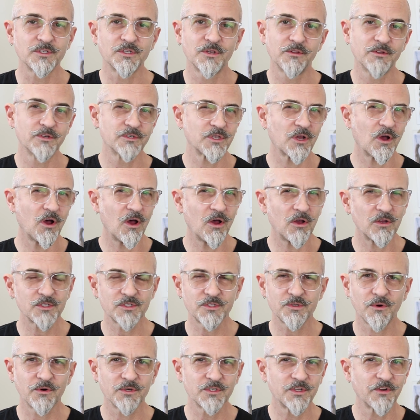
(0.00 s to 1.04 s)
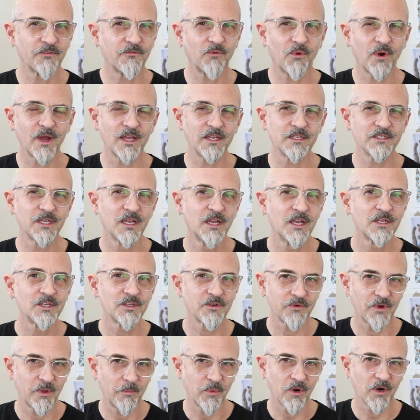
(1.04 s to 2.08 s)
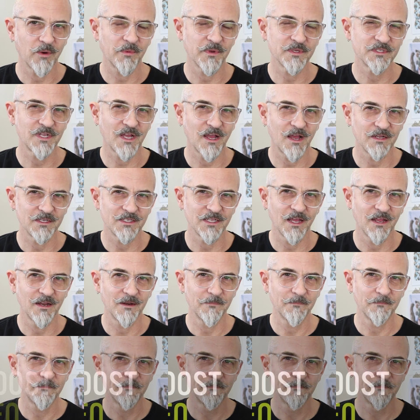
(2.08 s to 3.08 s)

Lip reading: So there's all sorts of ways to repurpose content.